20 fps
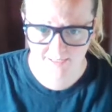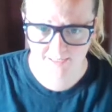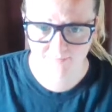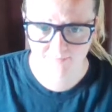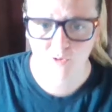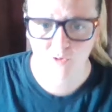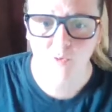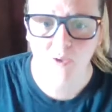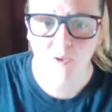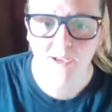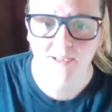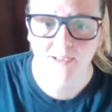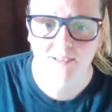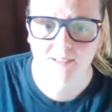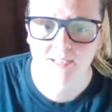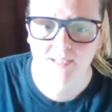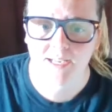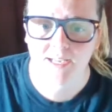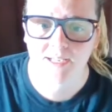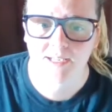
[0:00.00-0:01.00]
If you had
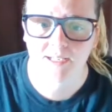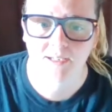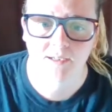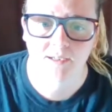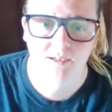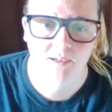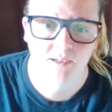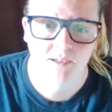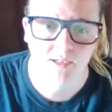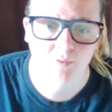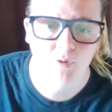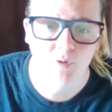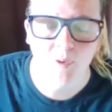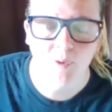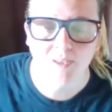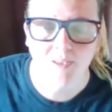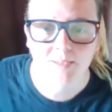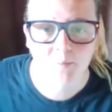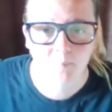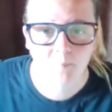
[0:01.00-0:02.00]

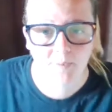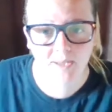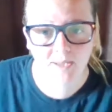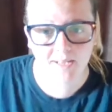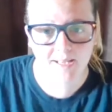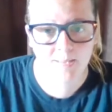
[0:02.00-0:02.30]
to make